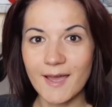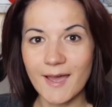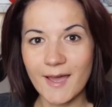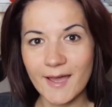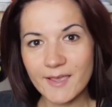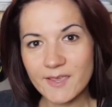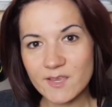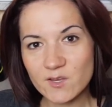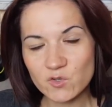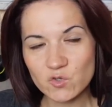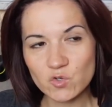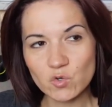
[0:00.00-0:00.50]

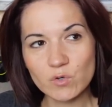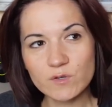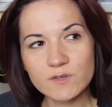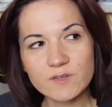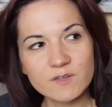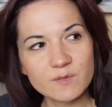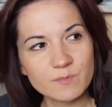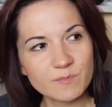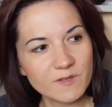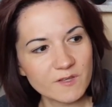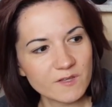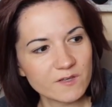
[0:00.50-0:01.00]
I enjoyed
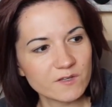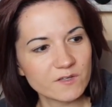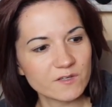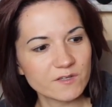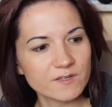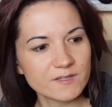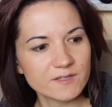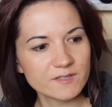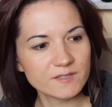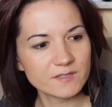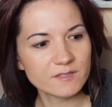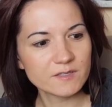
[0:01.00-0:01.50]
it
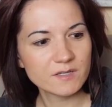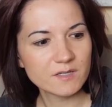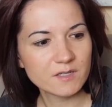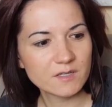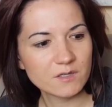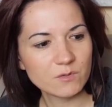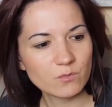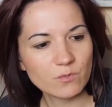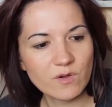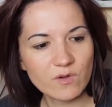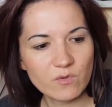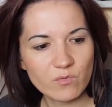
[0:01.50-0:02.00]
because,
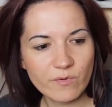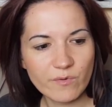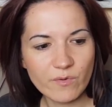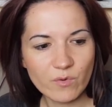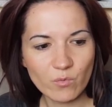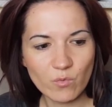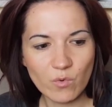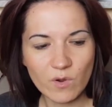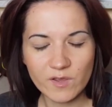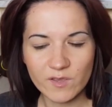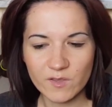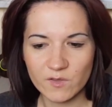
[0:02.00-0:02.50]
well, we
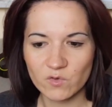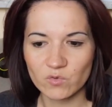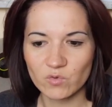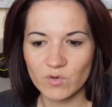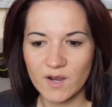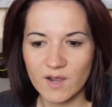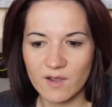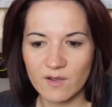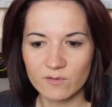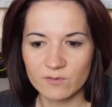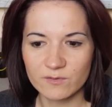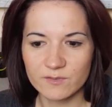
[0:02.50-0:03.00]
were walking
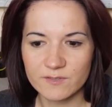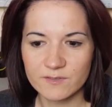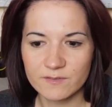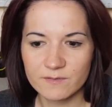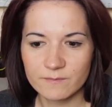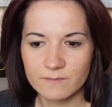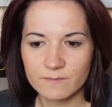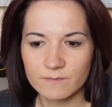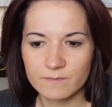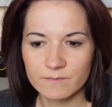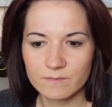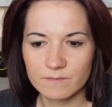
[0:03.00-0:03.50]
around
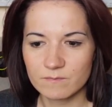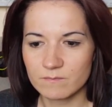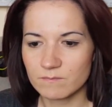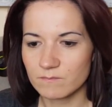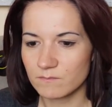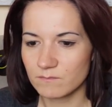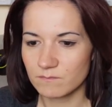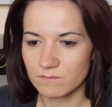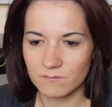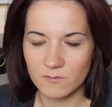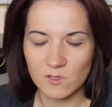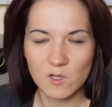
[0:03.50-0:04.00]

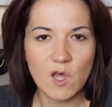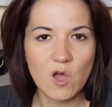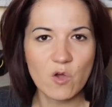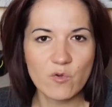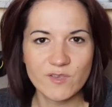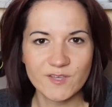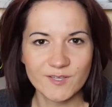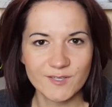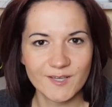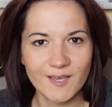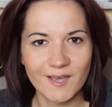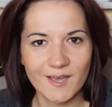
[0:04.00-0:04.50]

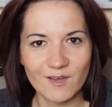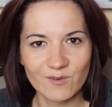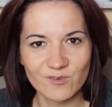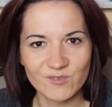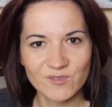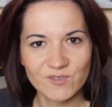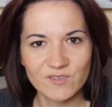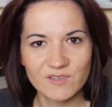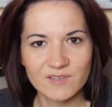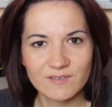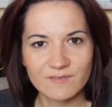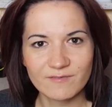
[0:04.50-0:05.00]
Chloe's
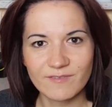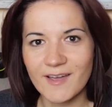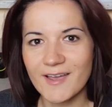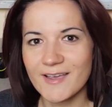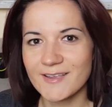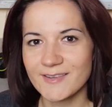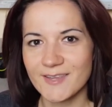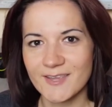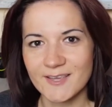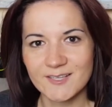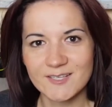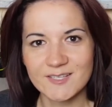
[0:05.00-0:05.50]
house,
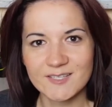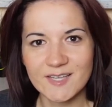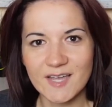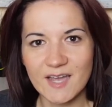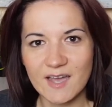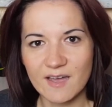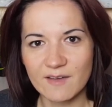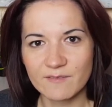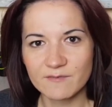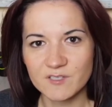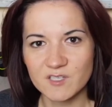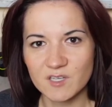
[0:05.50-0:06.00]
finding
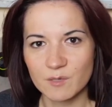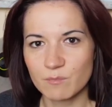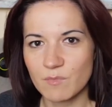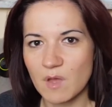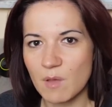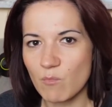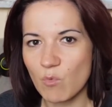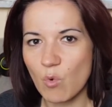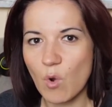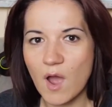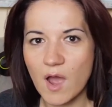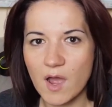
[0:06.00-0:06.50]
stuff, some
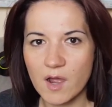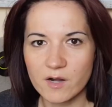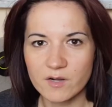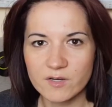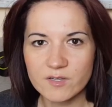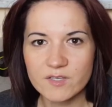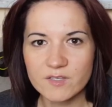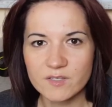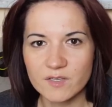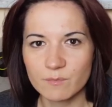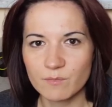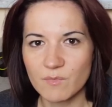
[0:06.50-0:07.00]

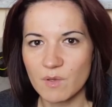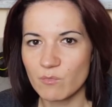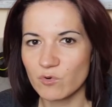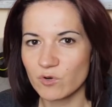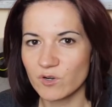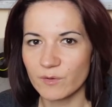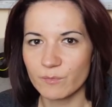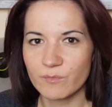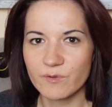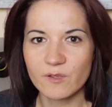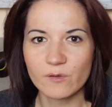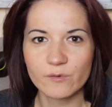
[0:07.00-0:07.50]
memoirs and
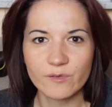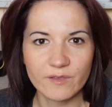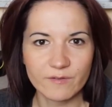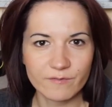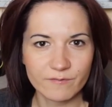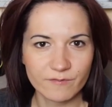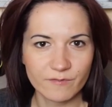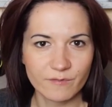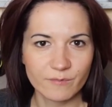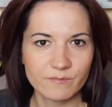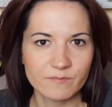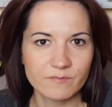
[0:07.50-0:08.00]
memorabilia
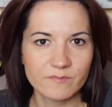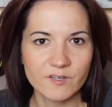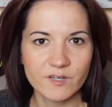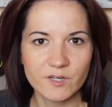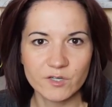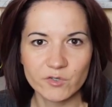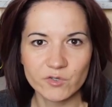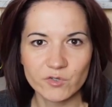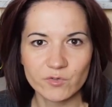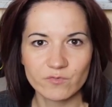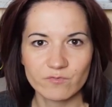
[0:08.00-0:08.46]
from their